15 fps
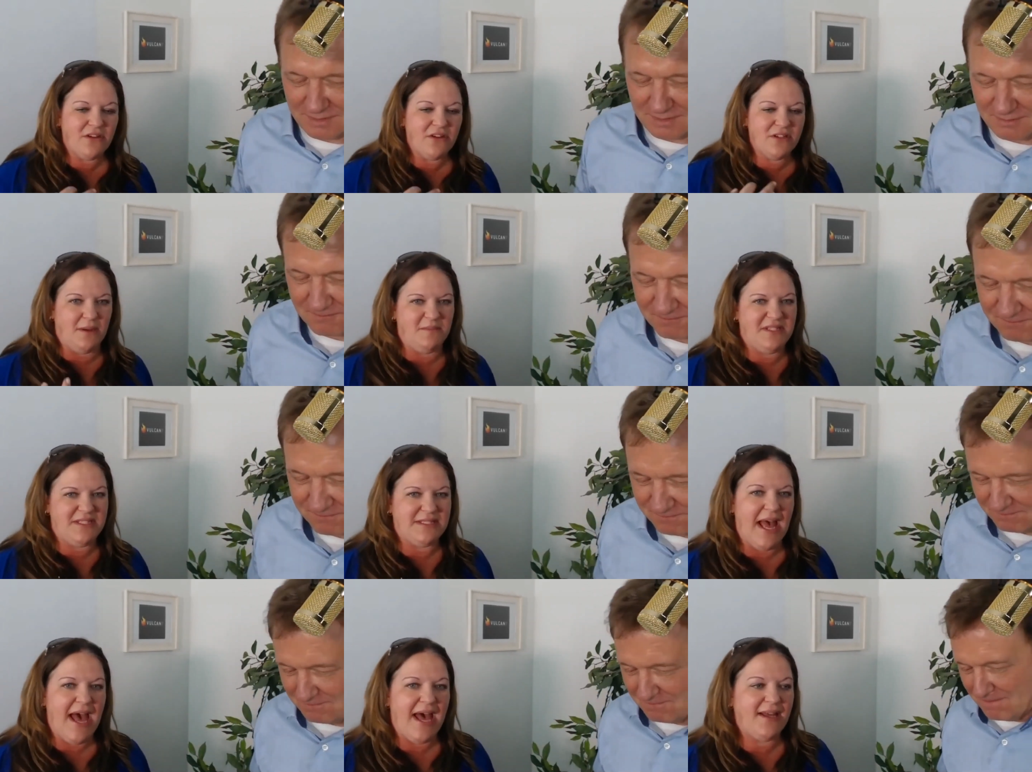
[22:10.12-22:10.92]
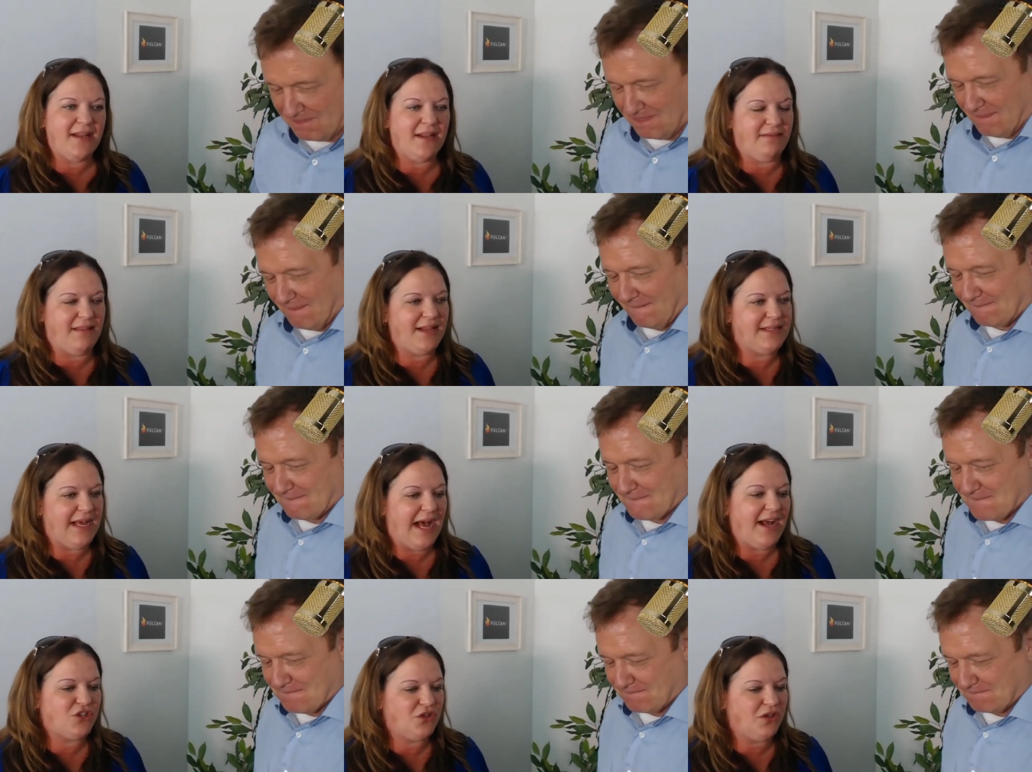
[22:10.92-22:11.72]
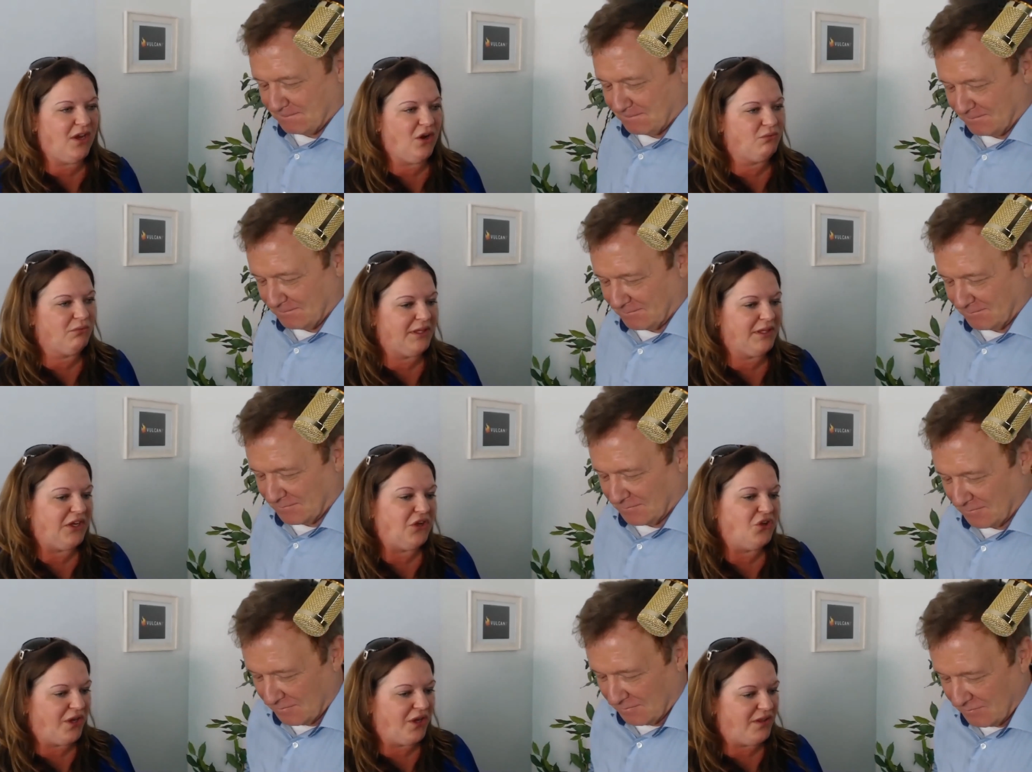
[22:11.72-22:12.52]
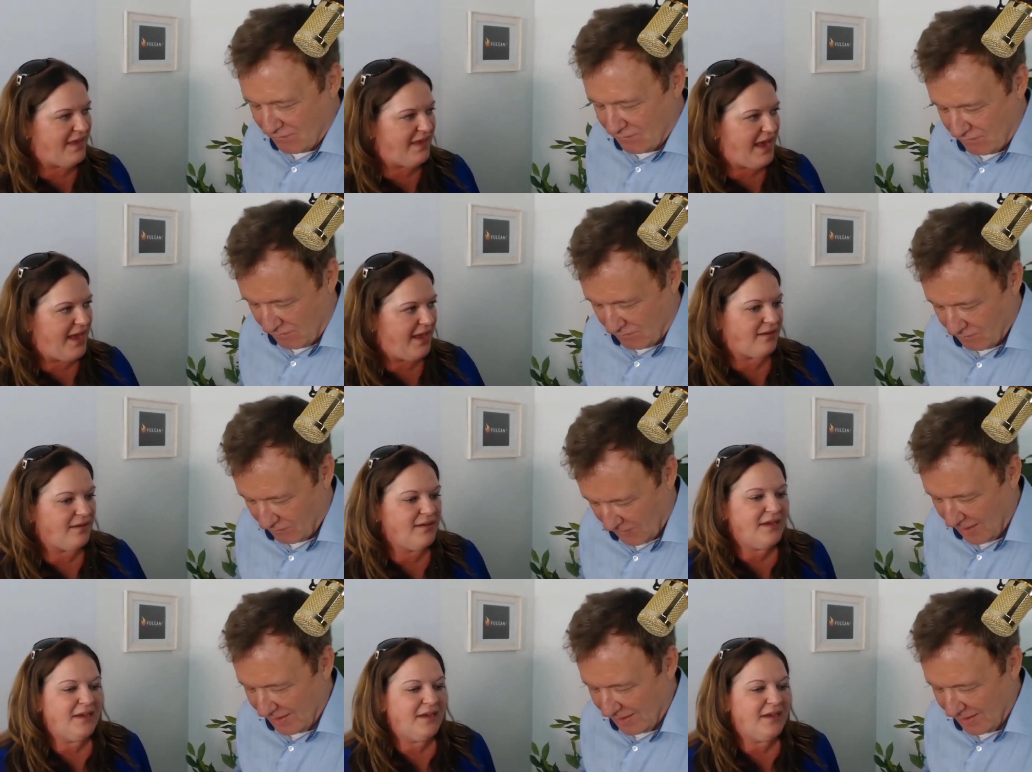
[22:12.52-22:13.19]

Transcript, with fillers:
Speaker 1: is upset, that's actually a really good thing.